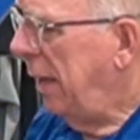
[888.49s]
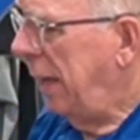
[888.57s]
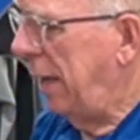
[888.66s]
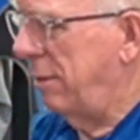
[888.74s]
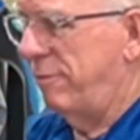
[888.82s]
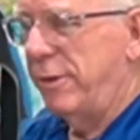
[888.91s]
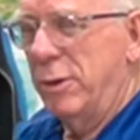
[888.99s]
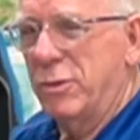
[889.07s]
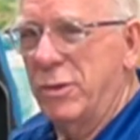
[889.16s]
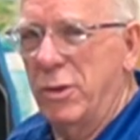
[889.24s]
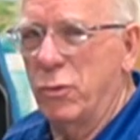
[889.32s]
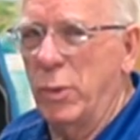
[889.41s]
And
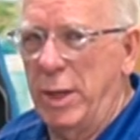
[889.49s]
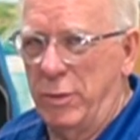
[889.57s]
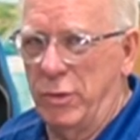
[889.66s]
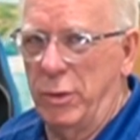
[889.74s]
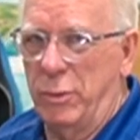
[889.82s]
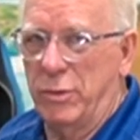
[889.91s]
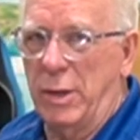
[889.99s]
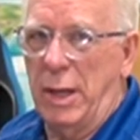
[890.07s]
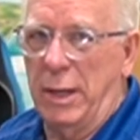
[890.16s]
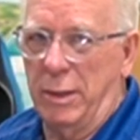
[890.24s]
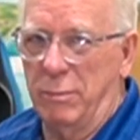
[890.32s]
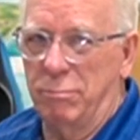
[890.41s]
folks, this wetsuit's
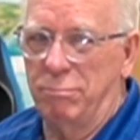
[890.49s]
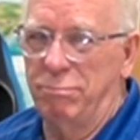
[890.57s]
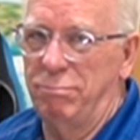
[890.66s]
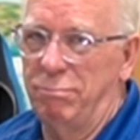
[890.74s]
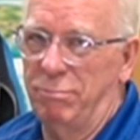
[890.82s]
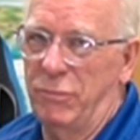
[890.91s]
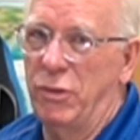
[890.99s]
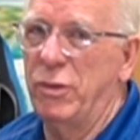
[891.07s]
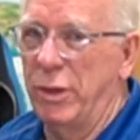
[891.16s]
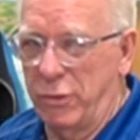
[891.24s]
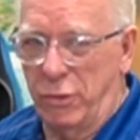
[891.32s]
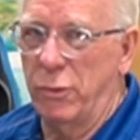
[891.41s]
like
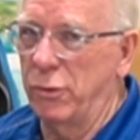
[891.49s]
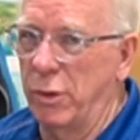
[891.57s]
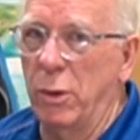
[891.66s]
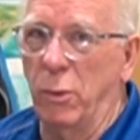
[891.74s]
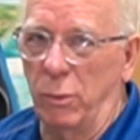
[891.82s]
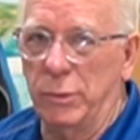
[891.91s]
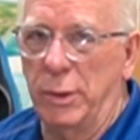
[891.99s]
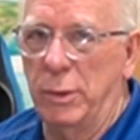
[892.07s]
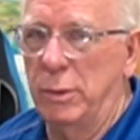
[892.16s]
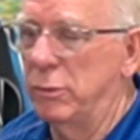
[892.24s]
6 years old.